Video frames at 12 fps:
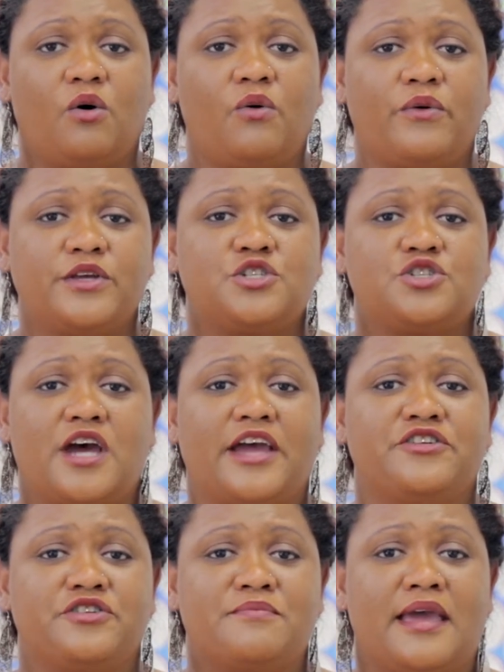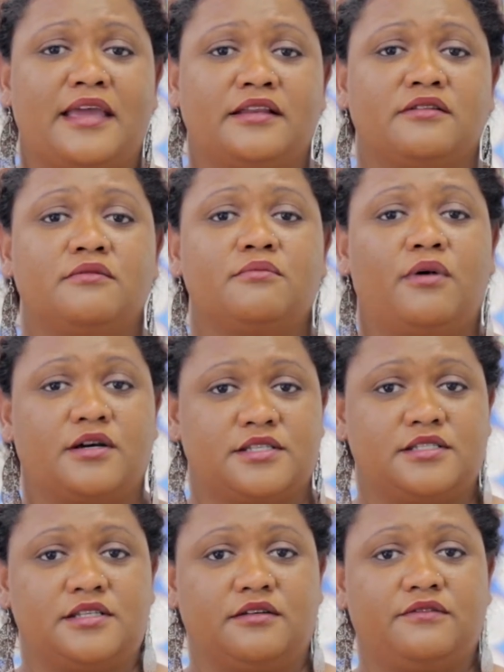always try and remain
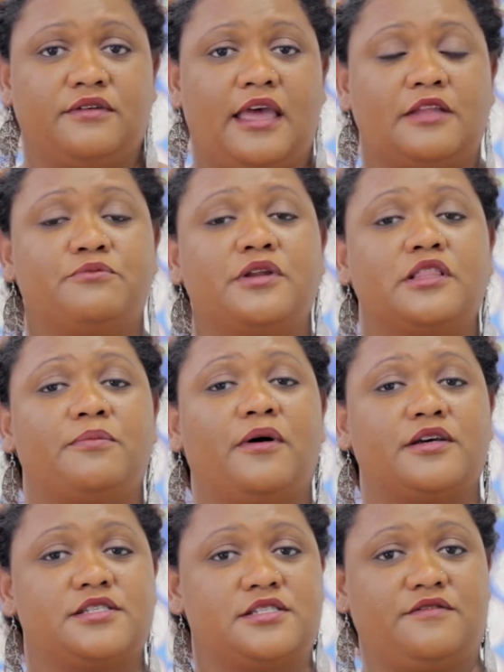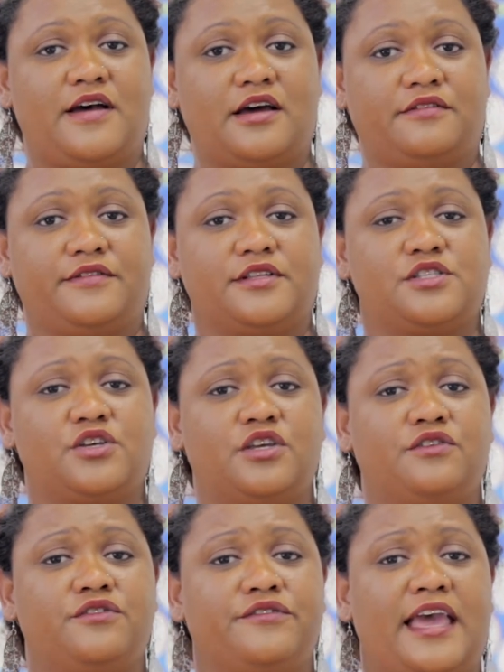positive and bring the positive out of it. So
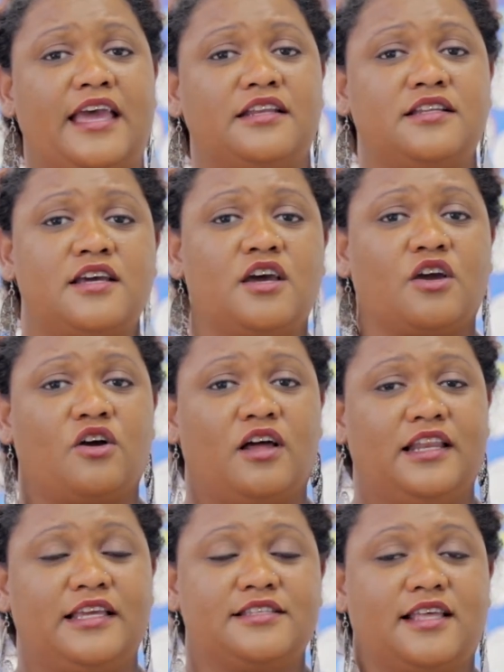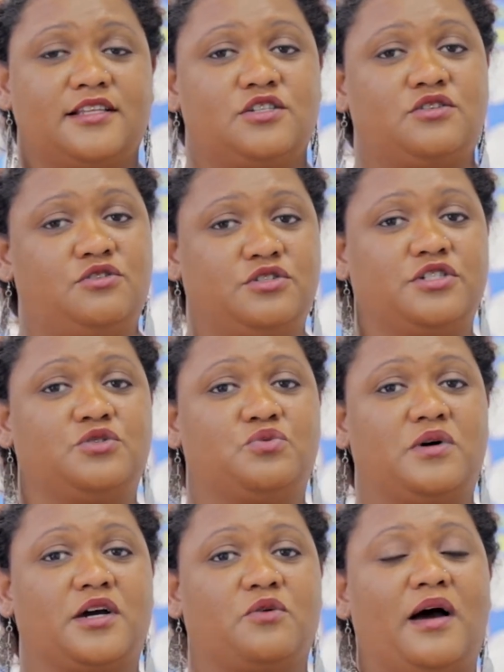if you've had colleagues that you didn't
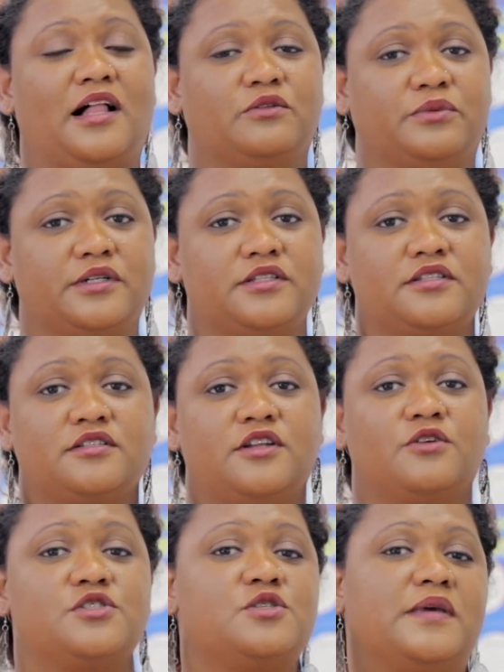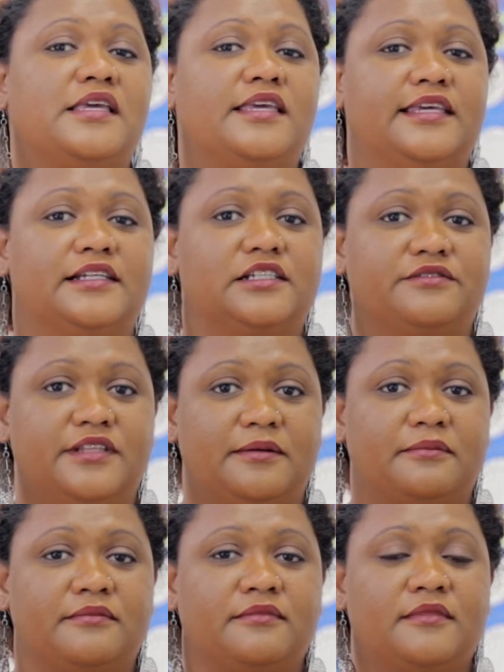work well with, don't speak ill of
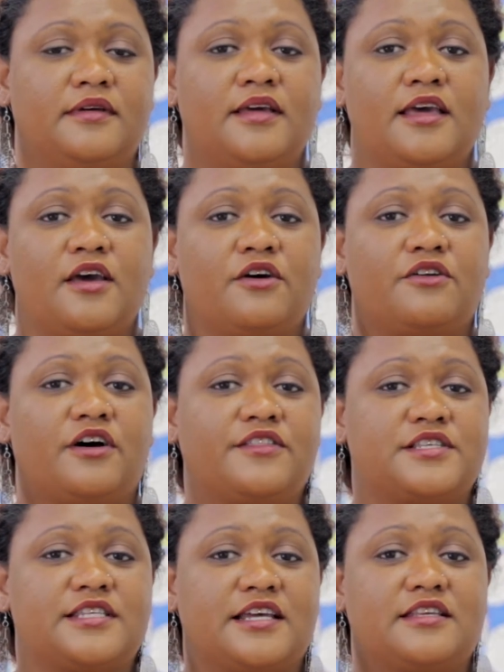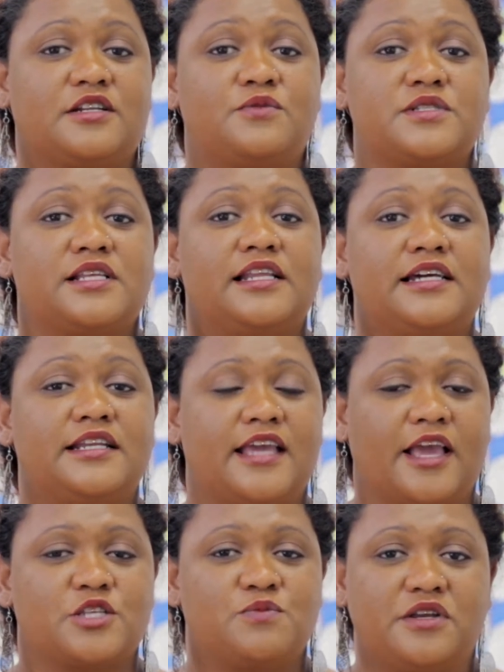them. Rather say that it was a learning
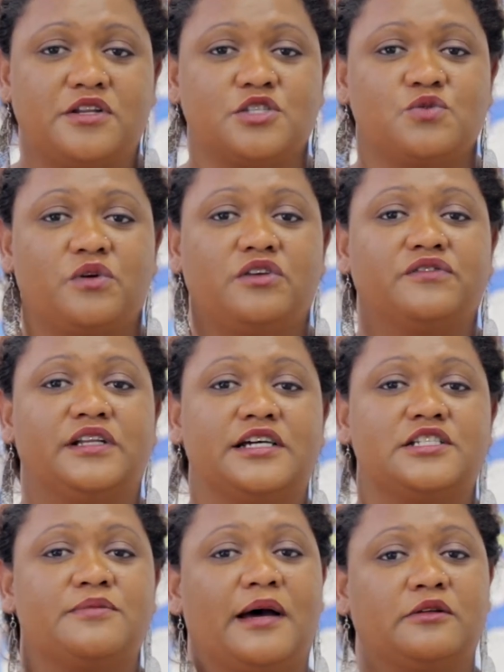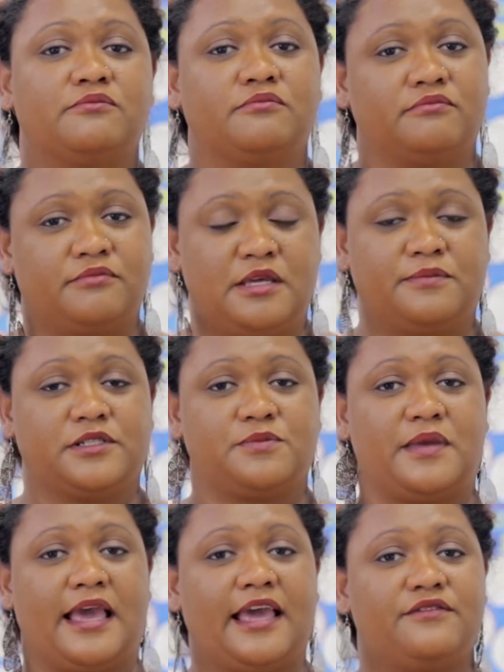experience where you've learned about people's
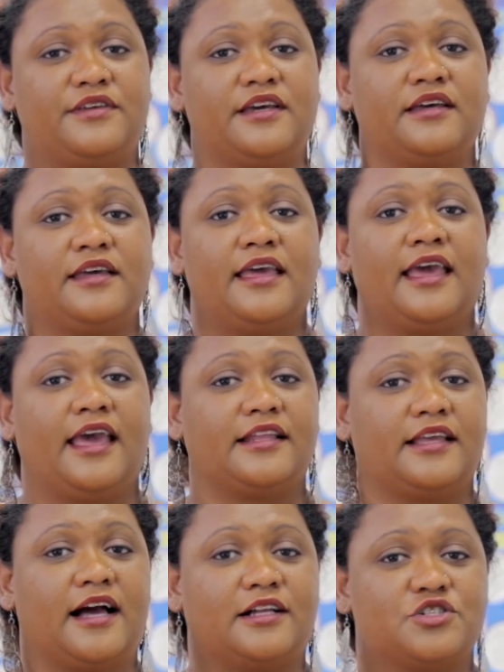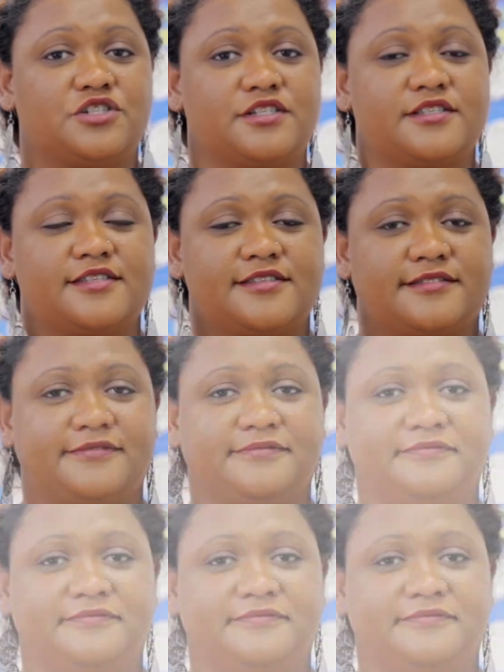behavior and cultures.